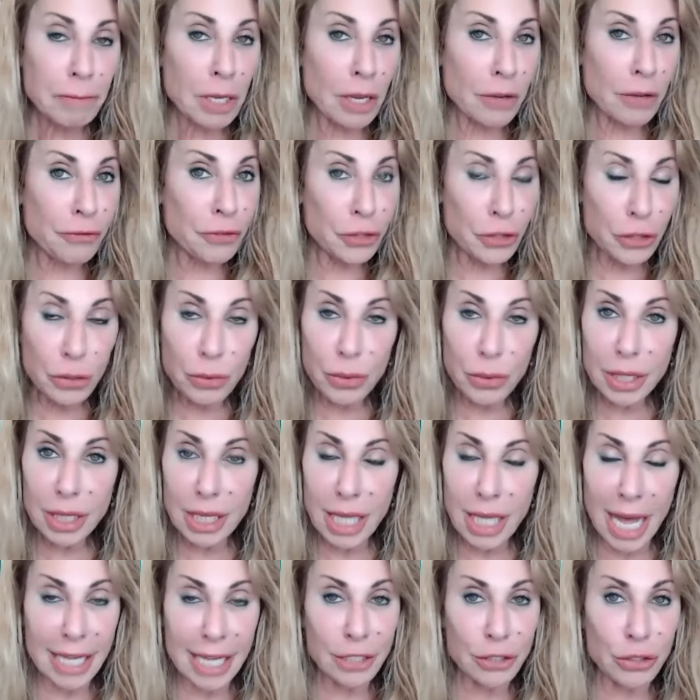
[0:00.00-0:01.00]
If you would
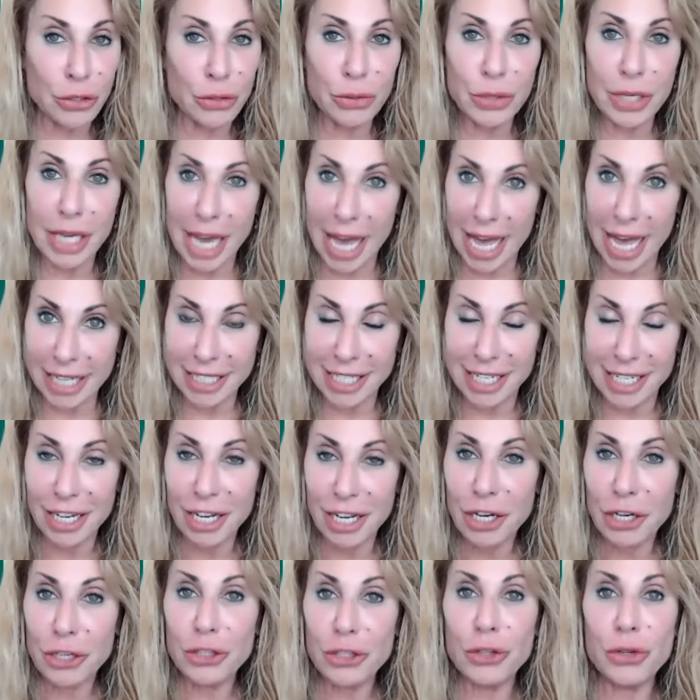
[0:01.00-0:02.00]
like to get
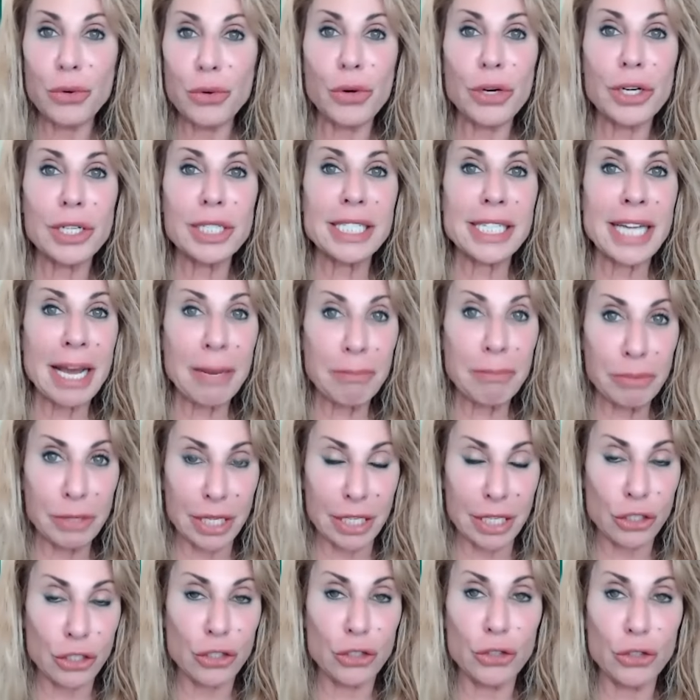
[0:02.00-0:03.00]
your
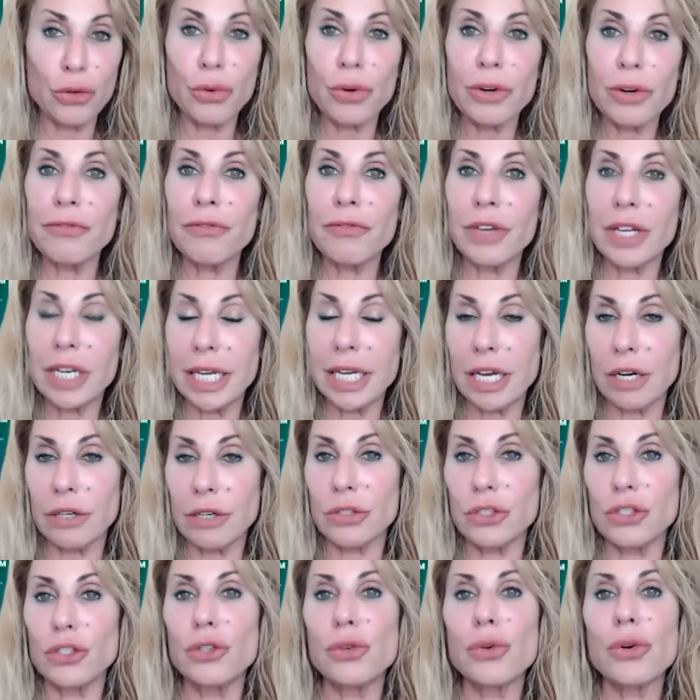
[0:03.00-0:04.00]
templates, your
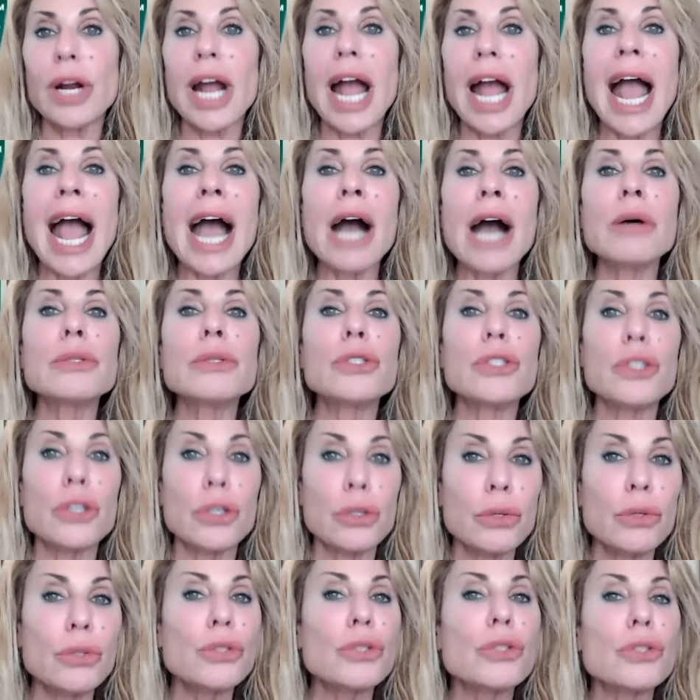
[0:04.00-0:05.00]
videos, your how
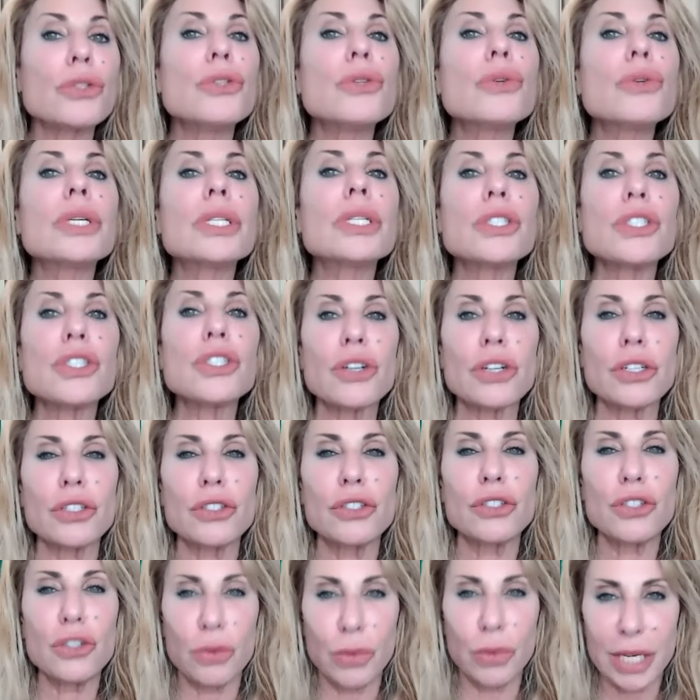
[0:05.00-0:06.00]
to's, so you can
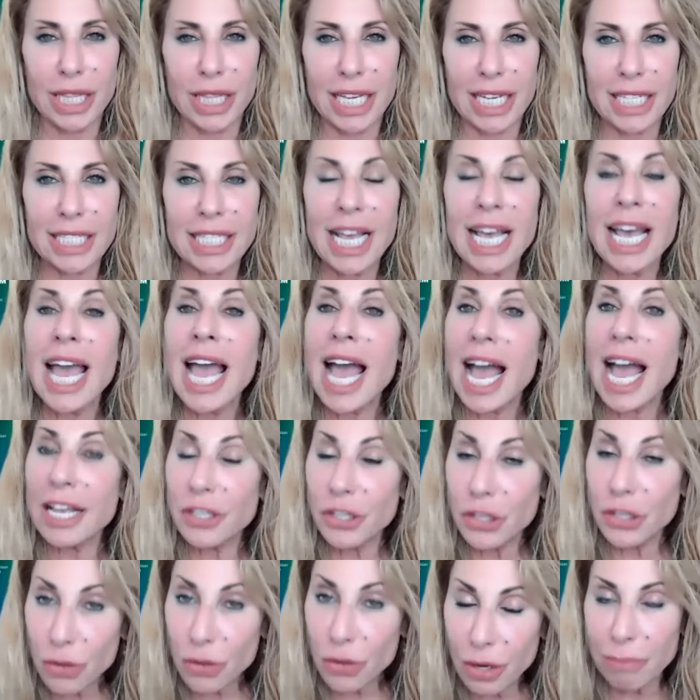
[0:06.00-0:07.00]
start doing this
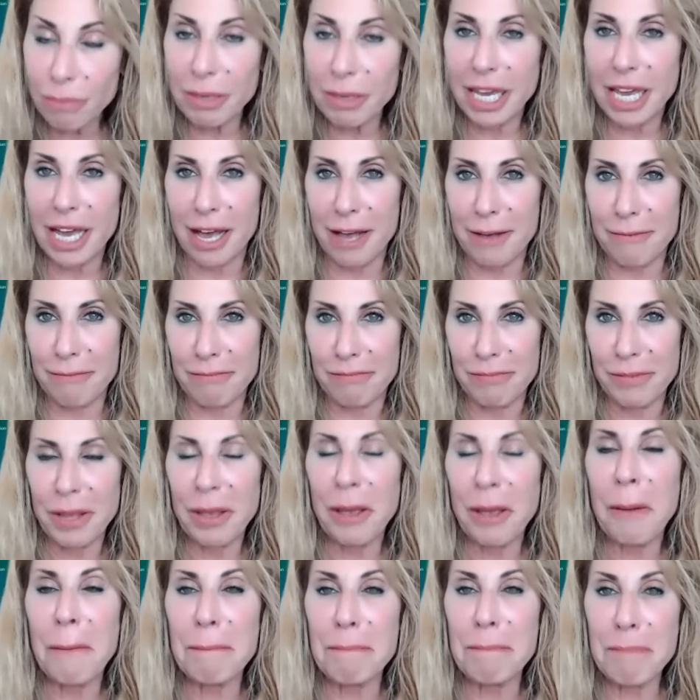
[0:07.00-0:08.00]
and you can become
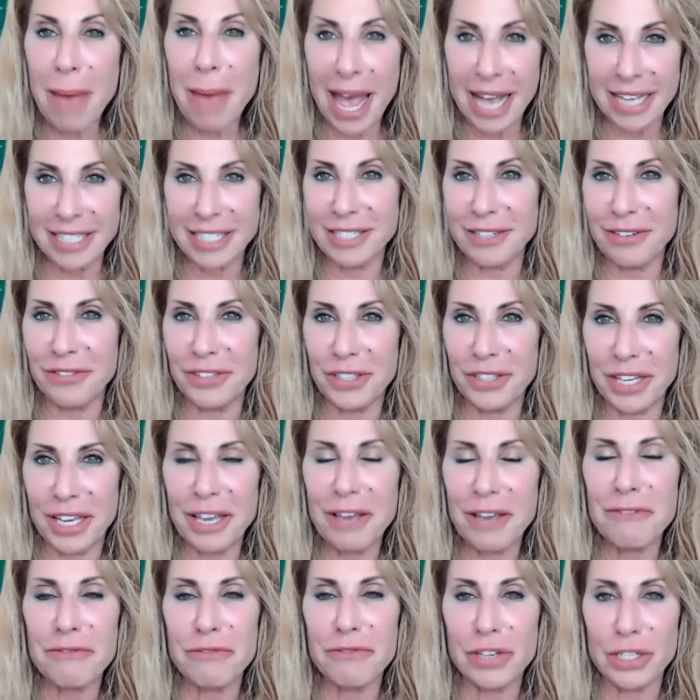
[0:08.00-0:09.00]

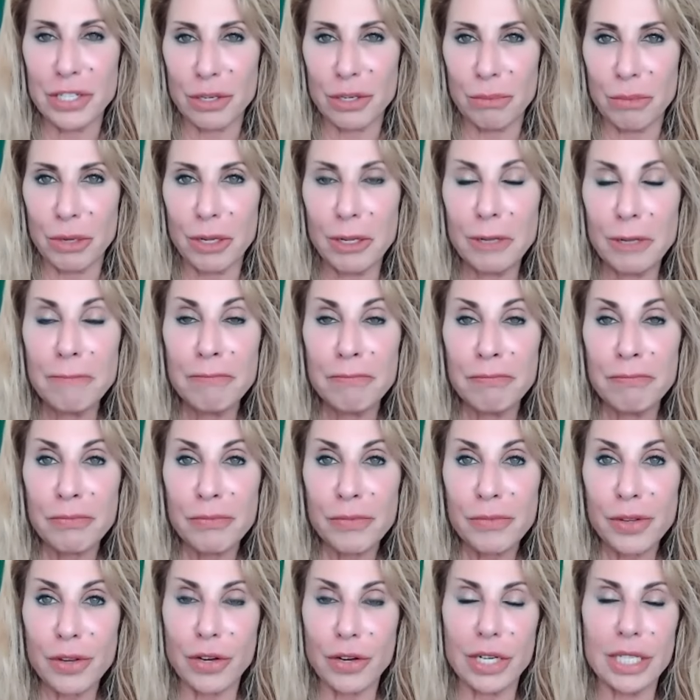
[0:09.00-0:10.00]
massively visible,
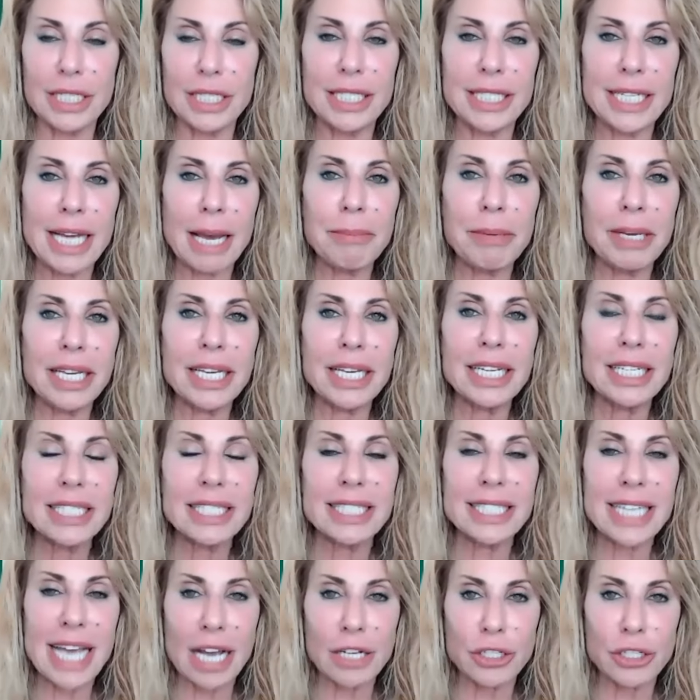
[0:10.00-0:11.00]
go to
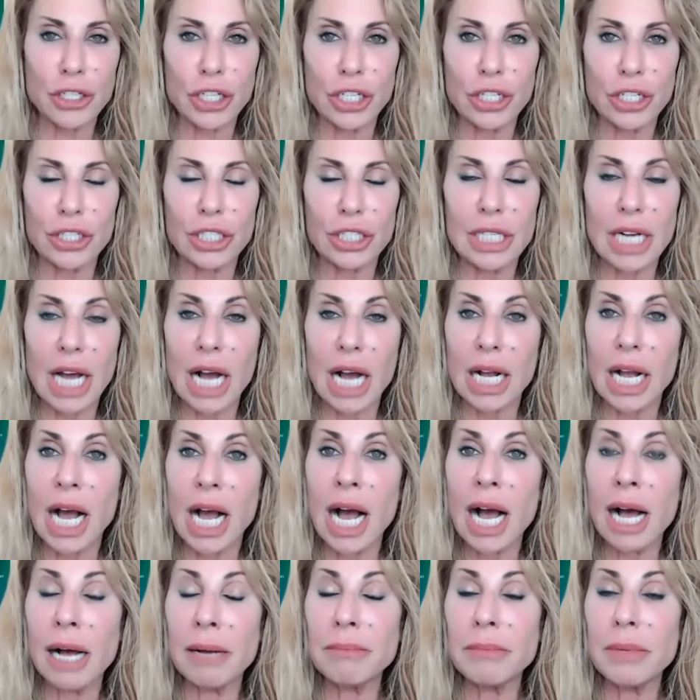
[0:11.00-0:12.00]

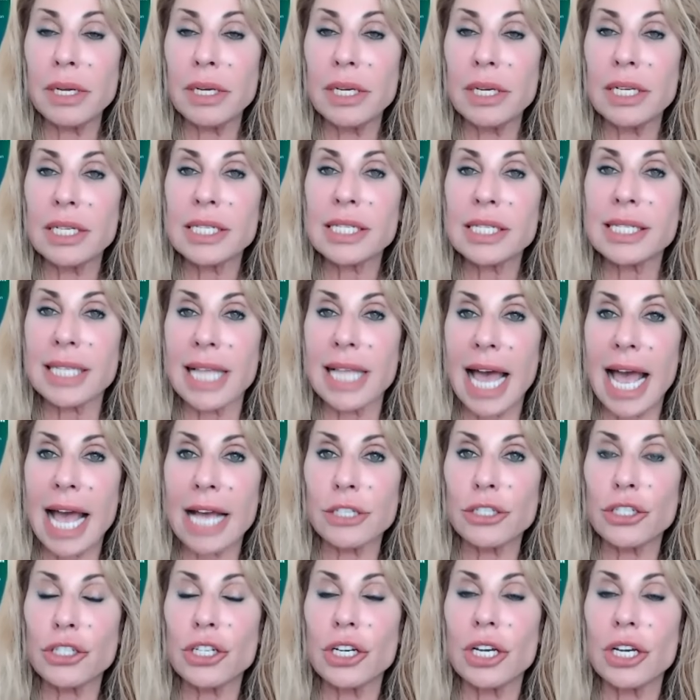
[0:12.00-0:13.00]
debbi-dachinger.com
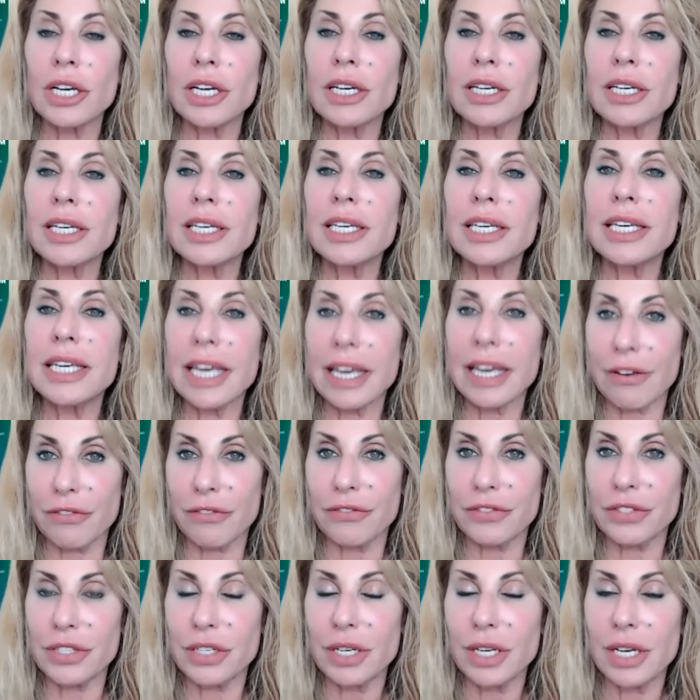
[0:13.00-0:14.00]
slash
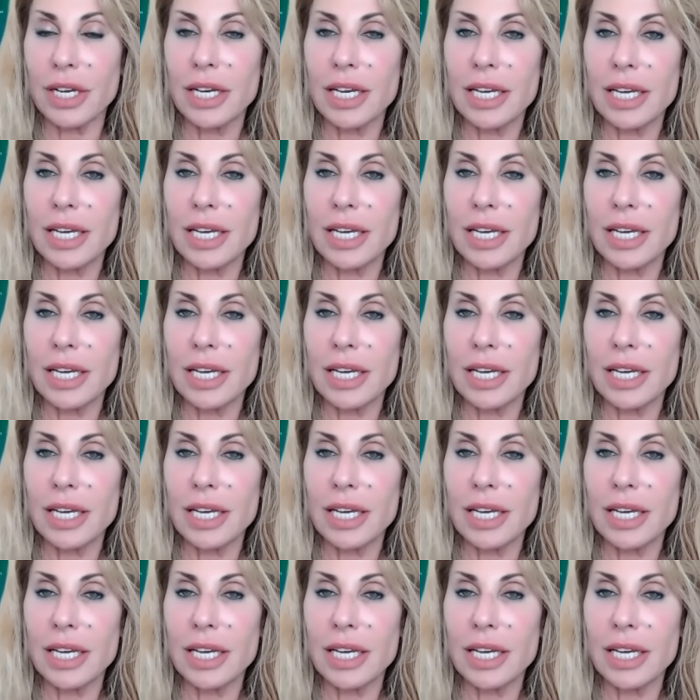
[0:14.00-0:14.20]
gift.